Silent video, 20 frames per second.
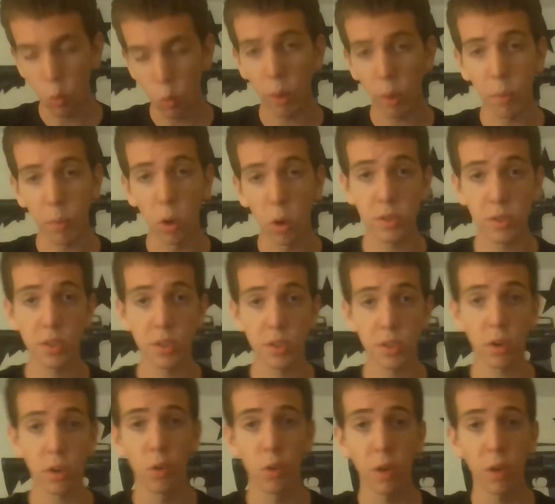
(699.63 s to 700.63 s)
We pulled a
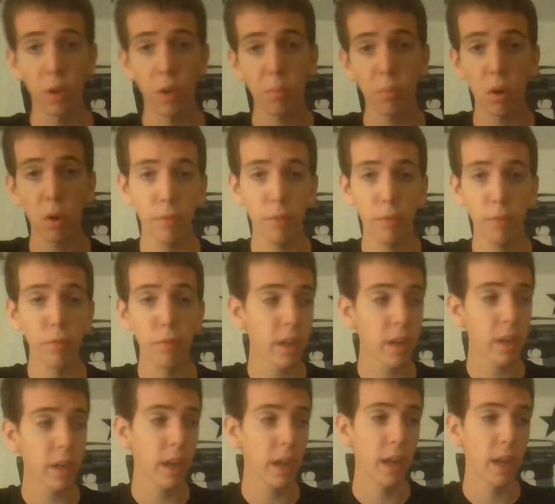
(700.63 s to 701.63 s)
serial number off of it,